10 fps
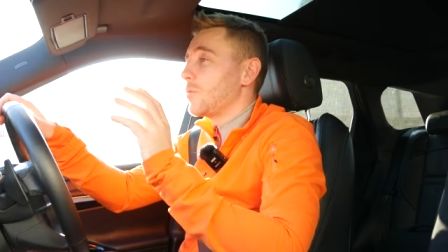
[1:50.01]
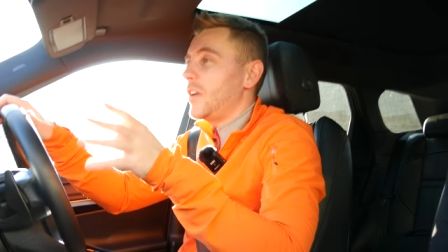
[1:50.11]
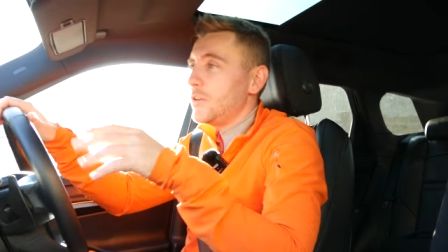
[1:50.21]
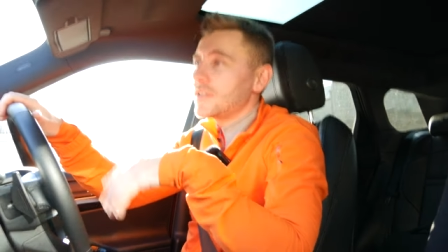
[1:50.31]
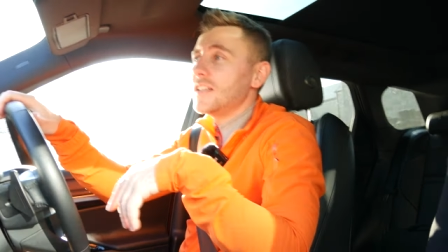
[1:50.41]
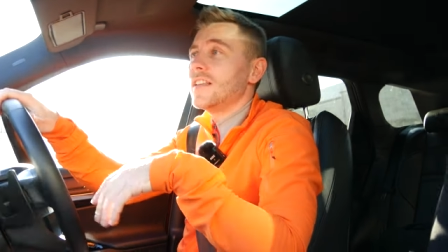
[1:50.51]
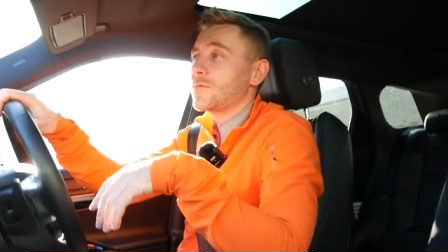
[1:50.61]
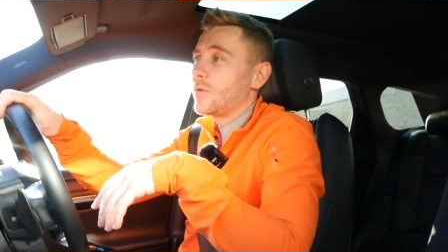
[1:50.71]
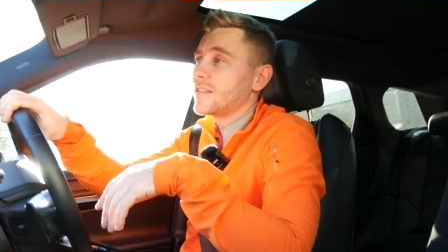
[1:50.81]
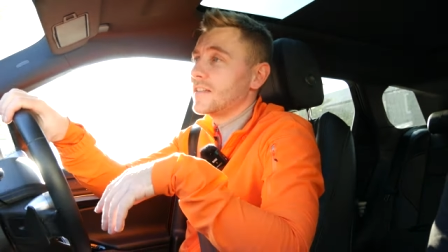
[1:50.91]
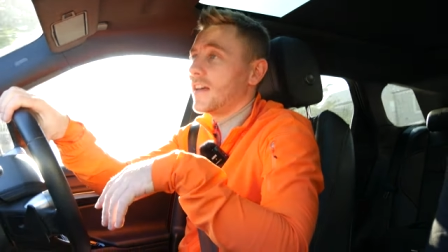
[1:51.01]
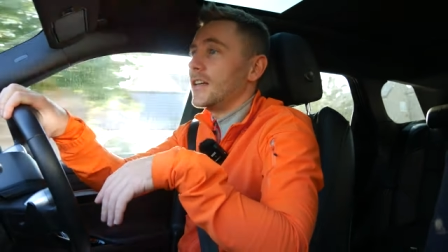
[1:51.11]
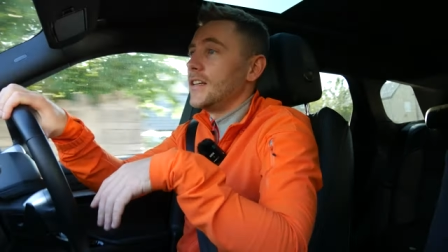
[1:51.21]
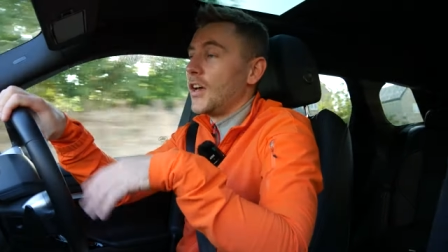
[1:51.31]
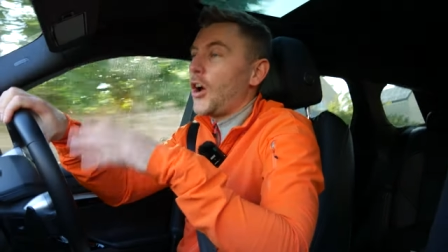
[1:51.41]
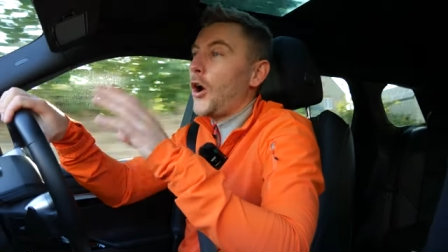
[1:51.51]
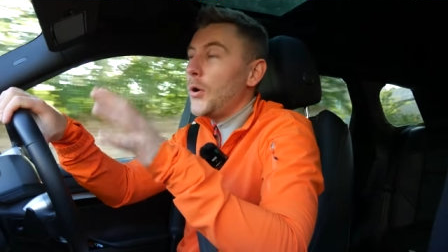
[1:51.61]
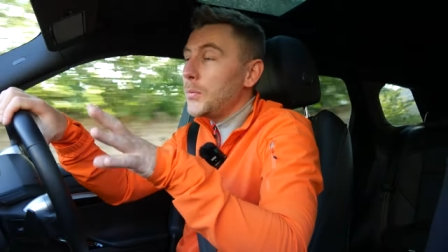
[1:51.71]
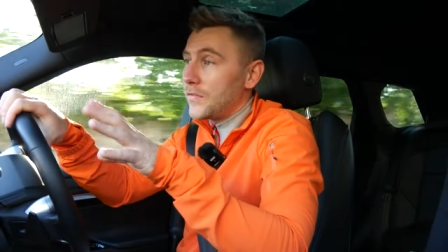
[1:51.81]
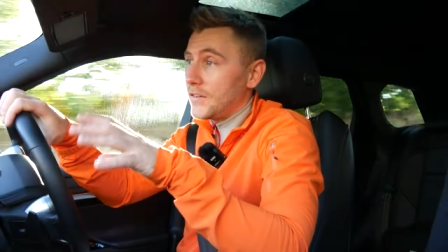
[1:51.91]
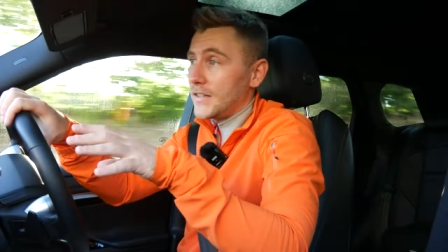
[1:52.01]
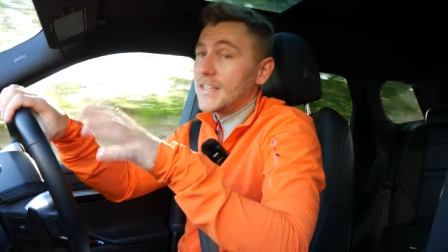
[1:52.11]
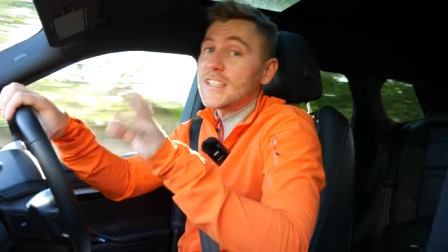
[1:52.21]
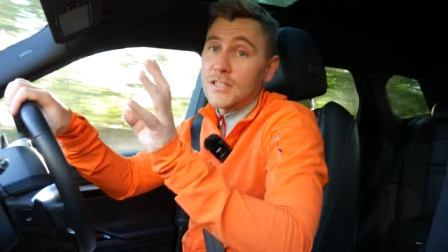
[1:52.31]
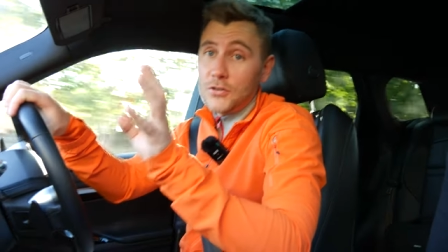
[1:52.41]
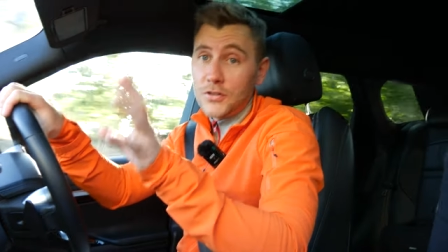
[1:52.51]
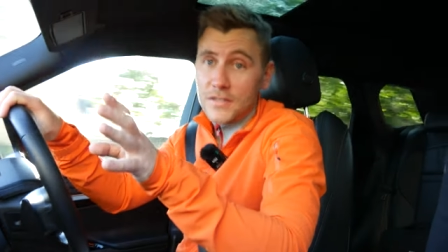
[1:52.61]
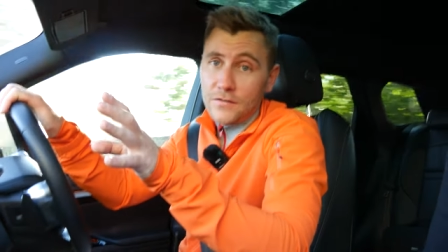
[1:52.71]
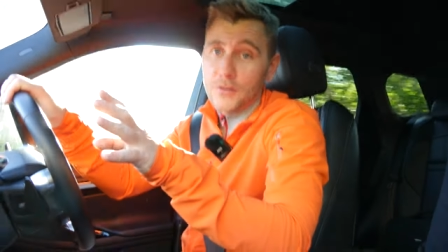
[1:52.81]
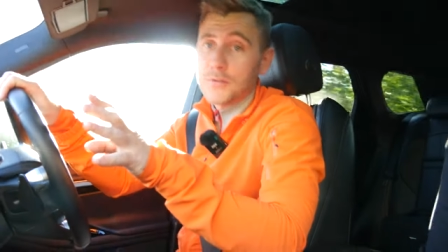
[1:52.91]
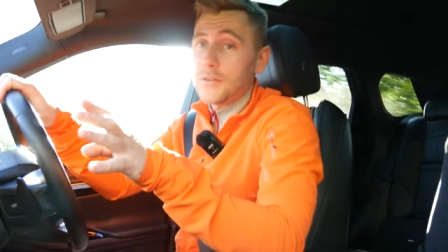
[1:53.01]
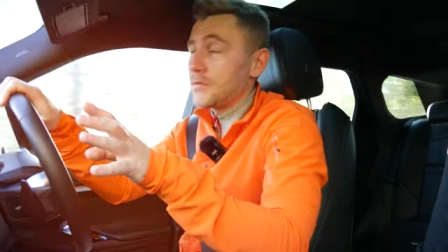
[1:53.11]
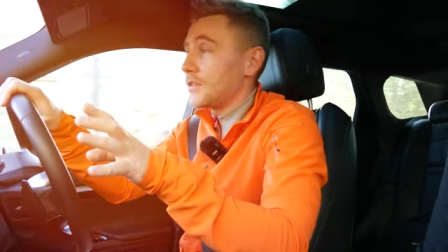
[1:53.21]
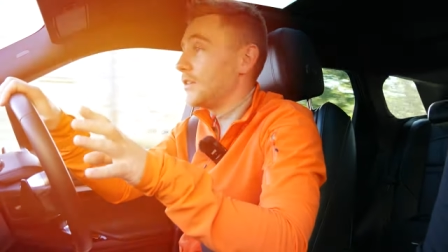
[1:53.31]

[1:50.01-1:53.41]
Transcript: when you see this one today, hopefully it's as good as the photos